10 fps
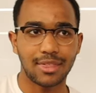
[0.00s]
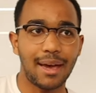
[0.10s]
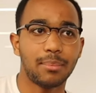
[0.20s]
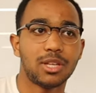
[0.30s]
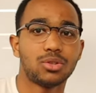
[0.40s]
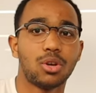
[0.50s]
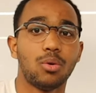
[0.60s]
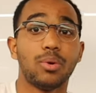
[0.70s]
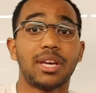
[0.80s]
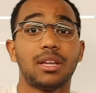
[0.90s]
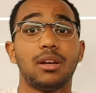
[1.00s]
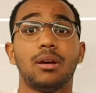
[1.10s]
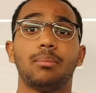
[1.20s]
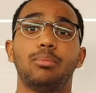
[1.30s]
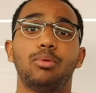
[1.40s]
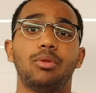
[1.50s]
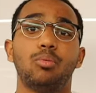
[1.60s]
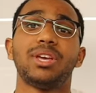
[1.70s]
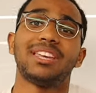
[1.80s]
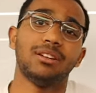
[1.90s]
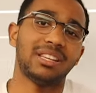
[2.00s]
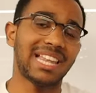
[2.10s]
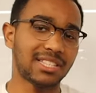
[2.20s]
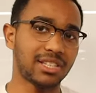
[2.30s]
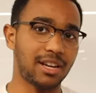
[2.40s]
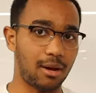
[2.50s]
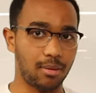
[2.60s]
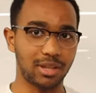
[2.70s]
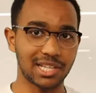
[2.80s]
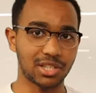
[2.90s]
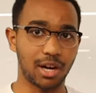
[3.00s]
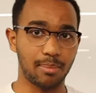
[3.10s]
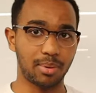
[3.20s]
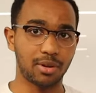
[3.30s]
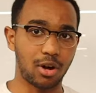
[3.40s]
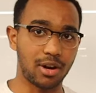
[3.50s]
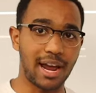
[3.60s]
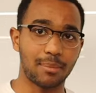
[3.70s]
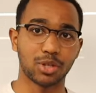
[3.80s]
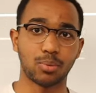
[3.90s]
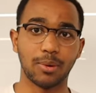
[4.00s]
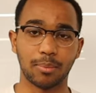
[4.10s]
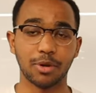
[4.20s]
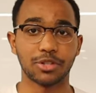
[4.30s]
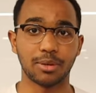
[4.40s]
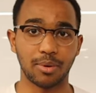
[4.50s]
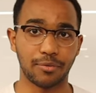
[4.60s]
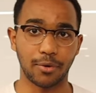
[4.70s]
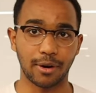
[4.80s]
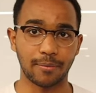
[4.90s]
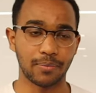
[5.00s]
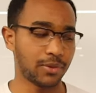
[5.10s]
That means we can, we can lessen up, lessen up on how much we were pushing before.